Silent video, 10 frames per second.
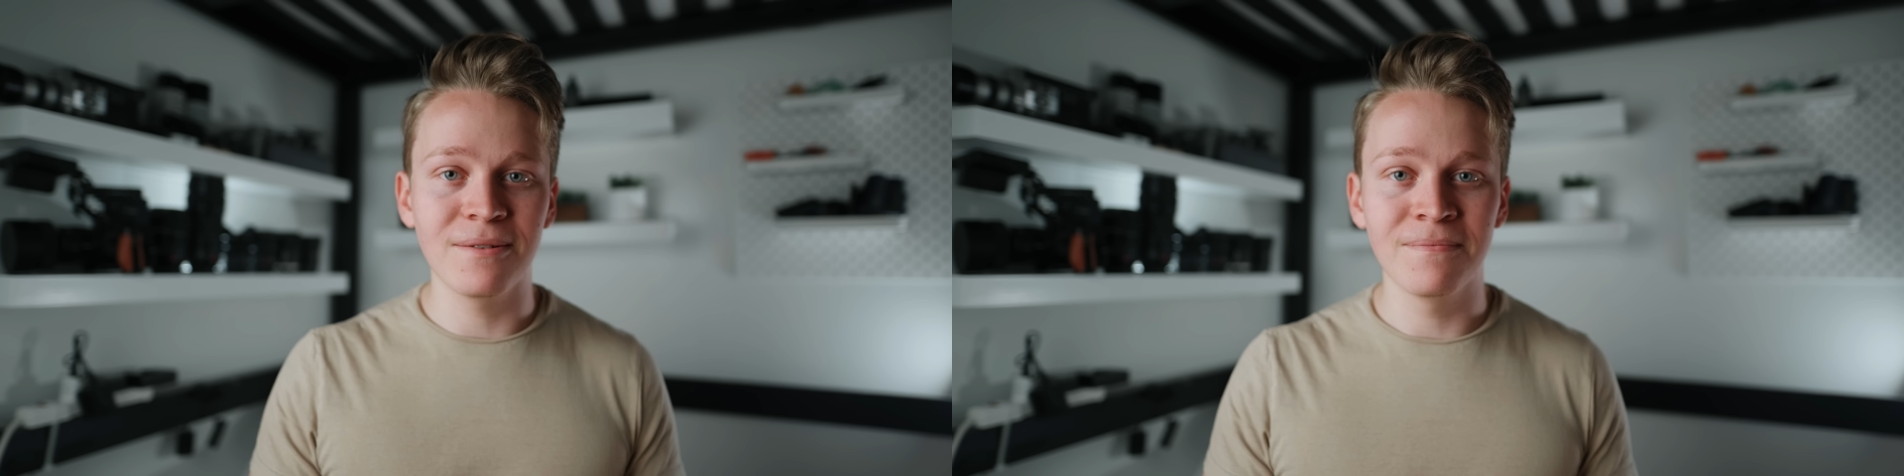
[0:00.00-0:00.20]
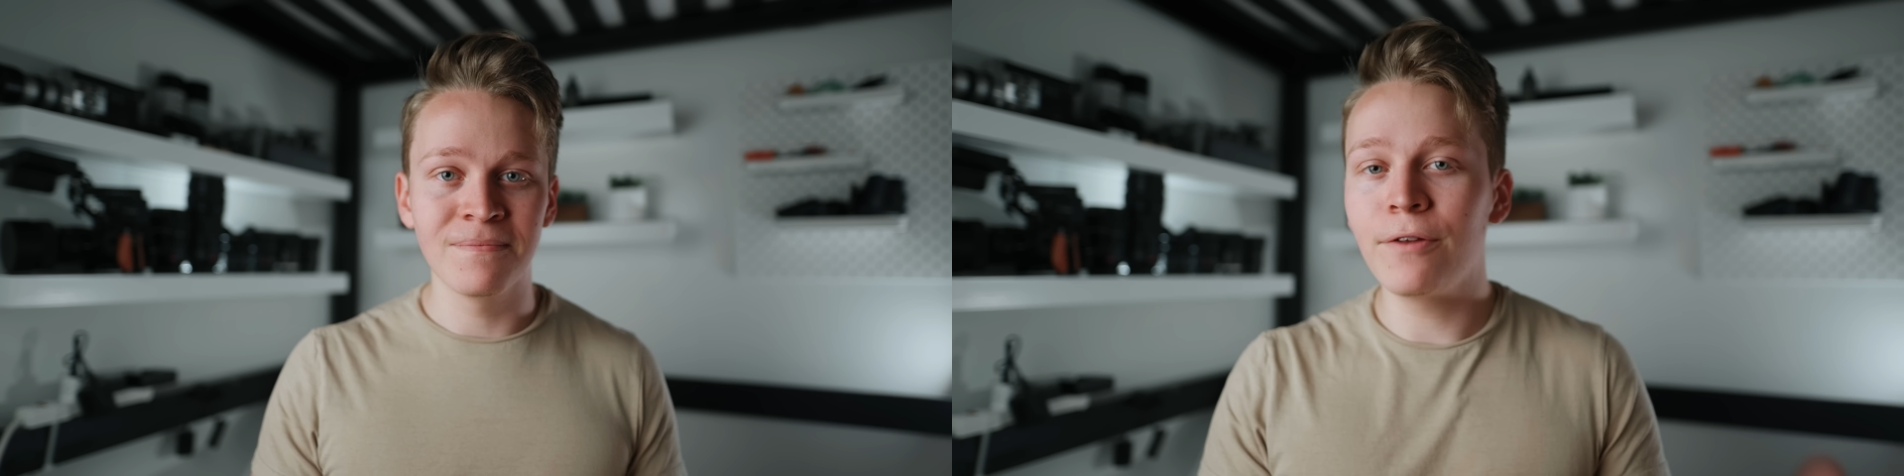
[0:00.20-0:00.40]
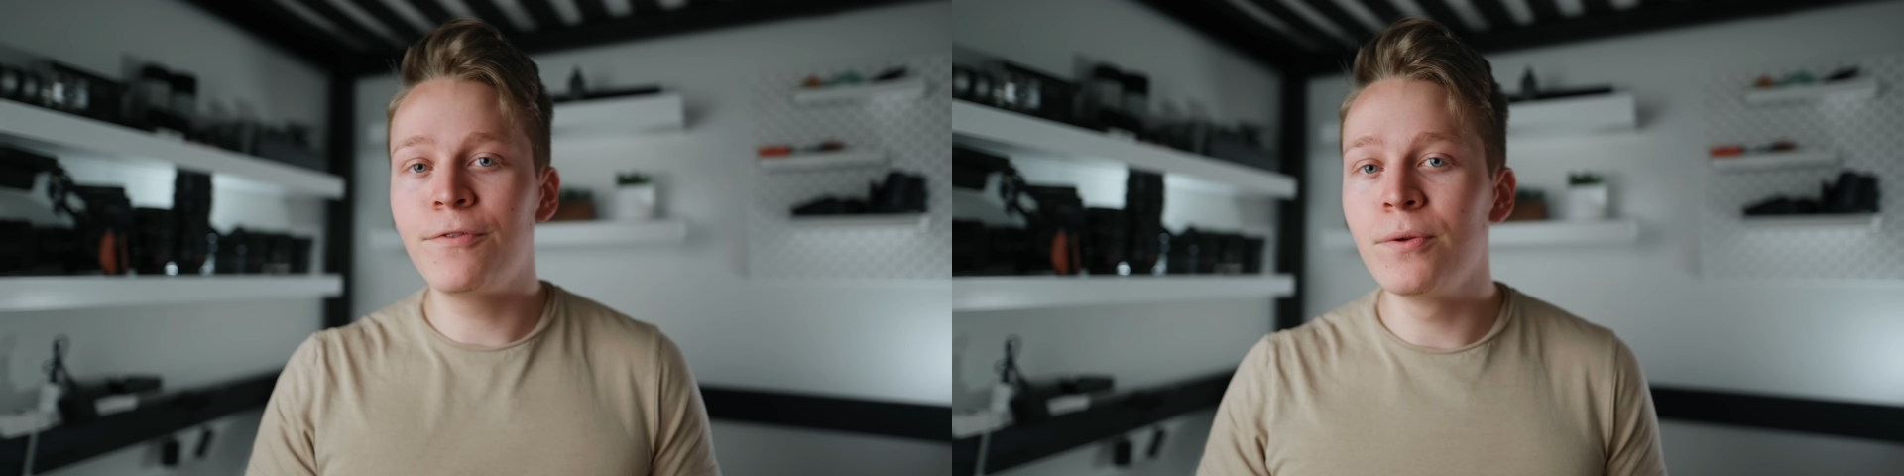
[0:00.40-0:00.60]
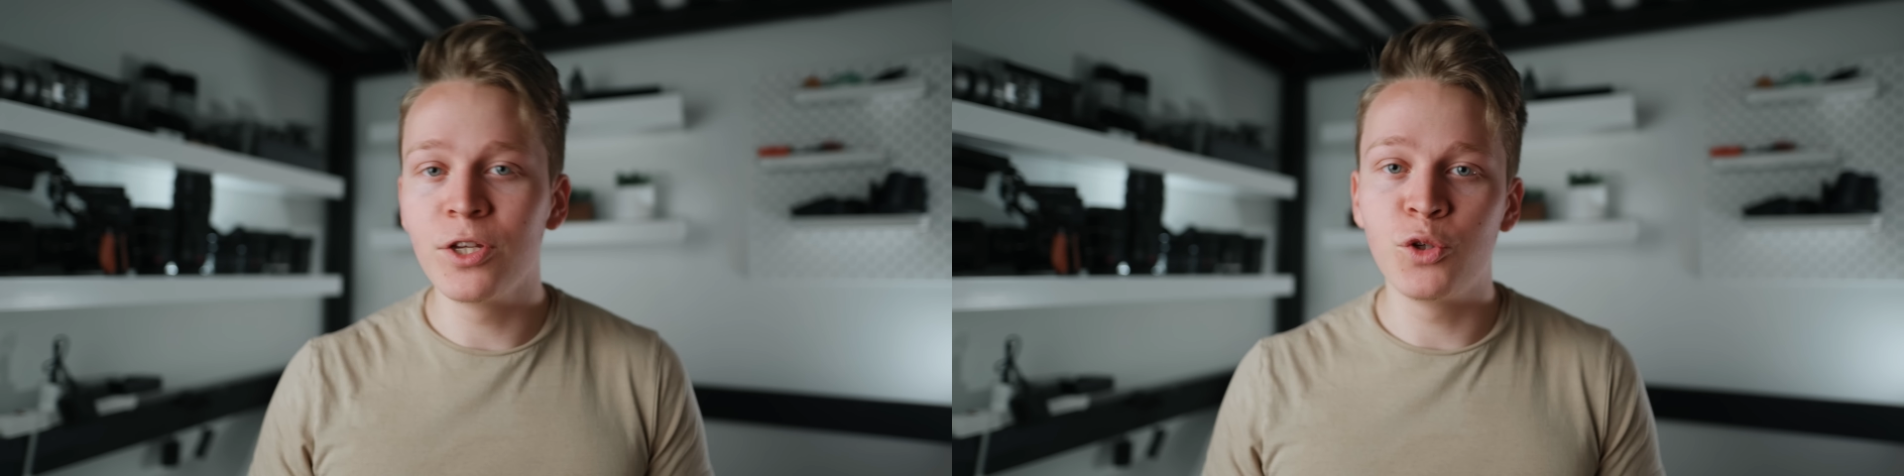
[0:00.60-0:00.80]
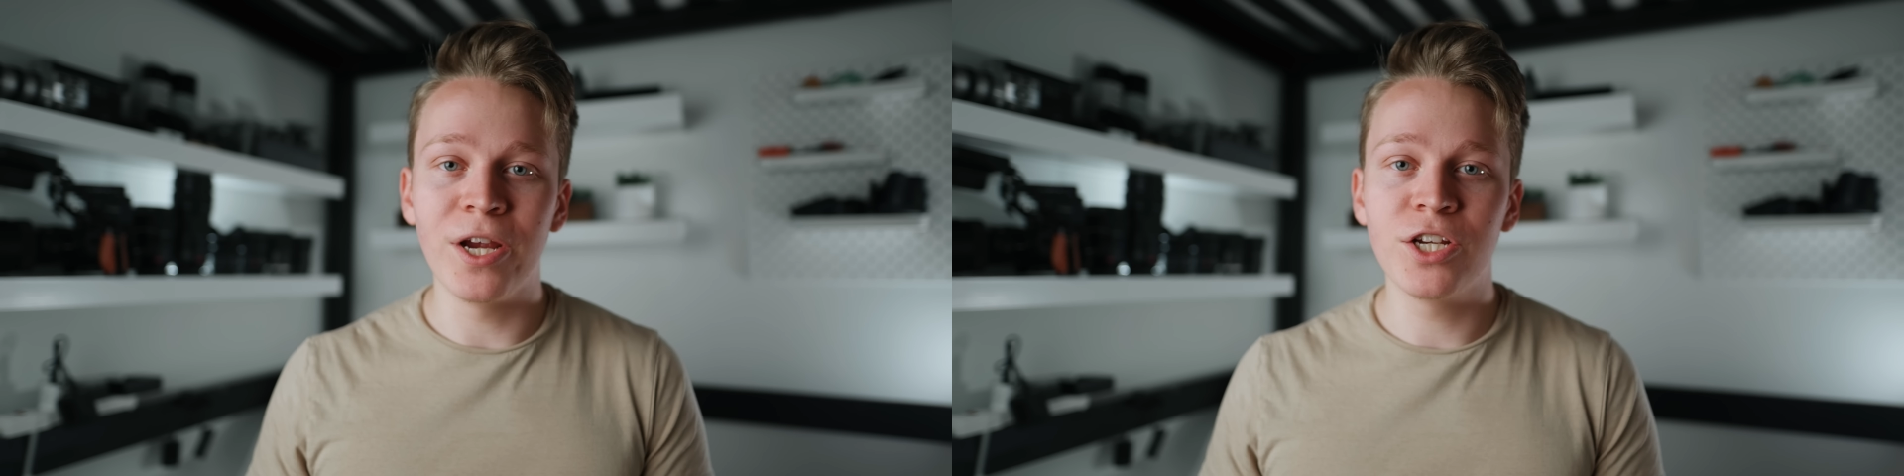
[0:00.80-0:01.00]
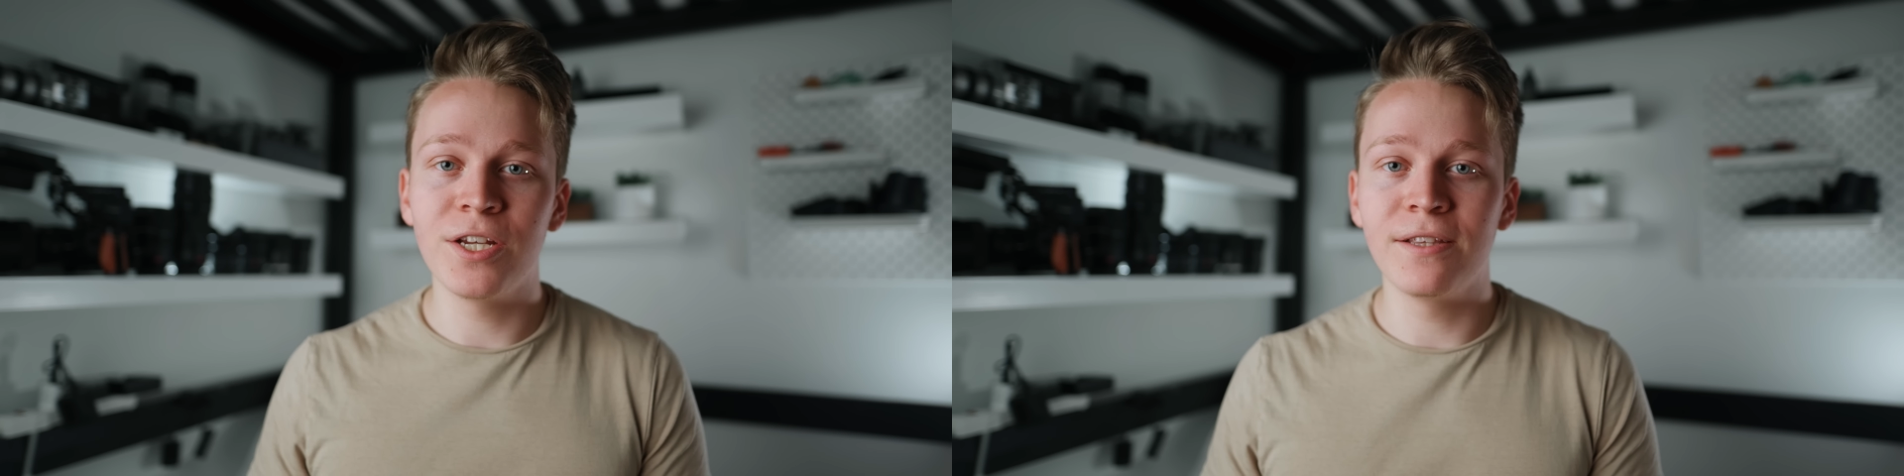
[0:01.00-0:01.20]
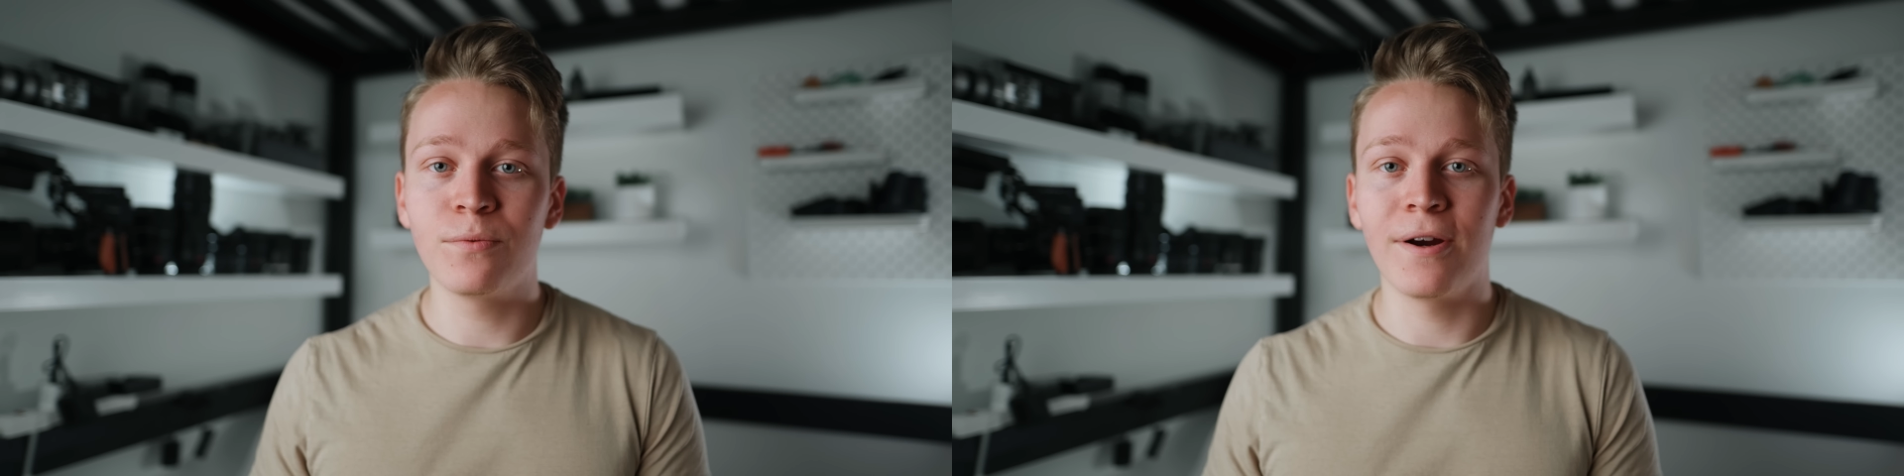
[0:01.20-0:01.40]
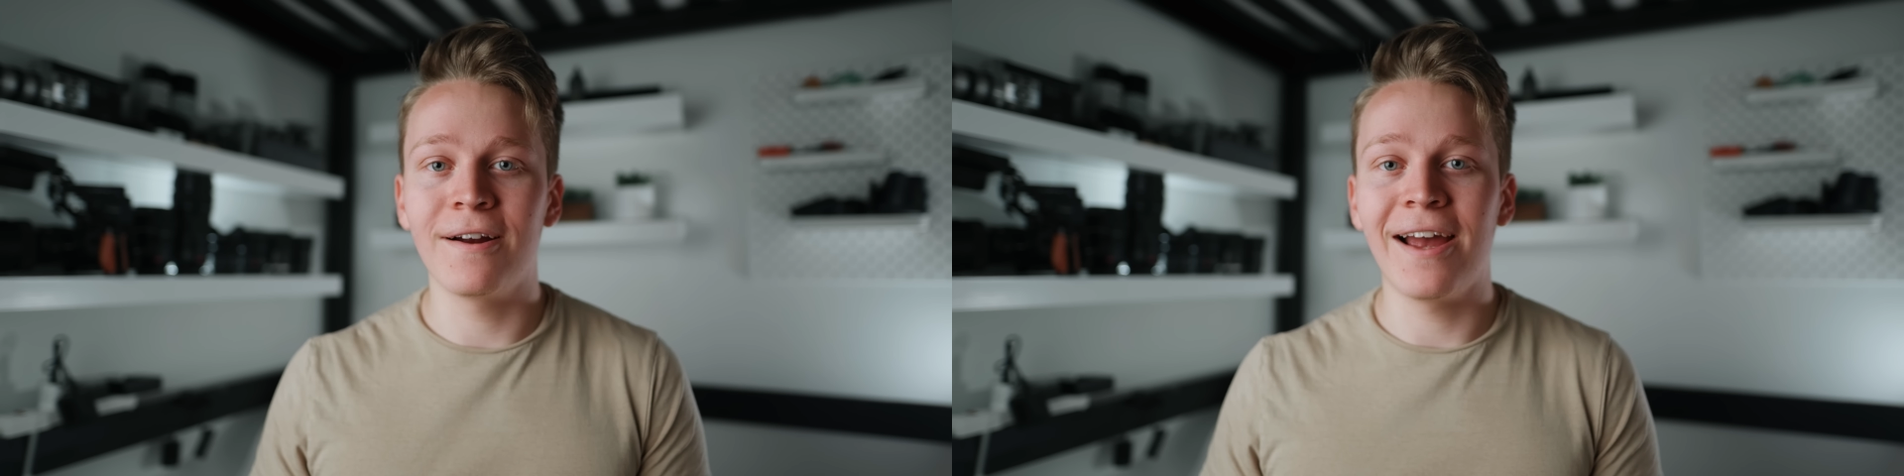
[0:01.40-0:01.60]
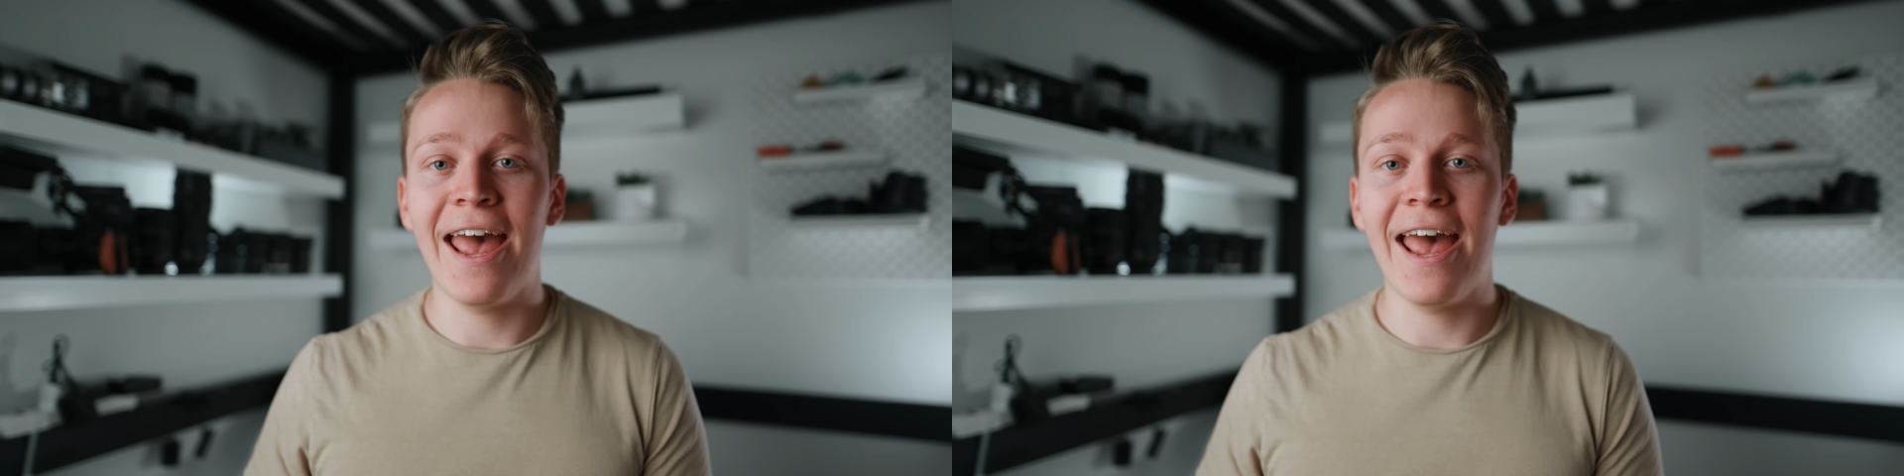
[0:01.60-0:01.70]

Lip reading: I've also had a few situations where I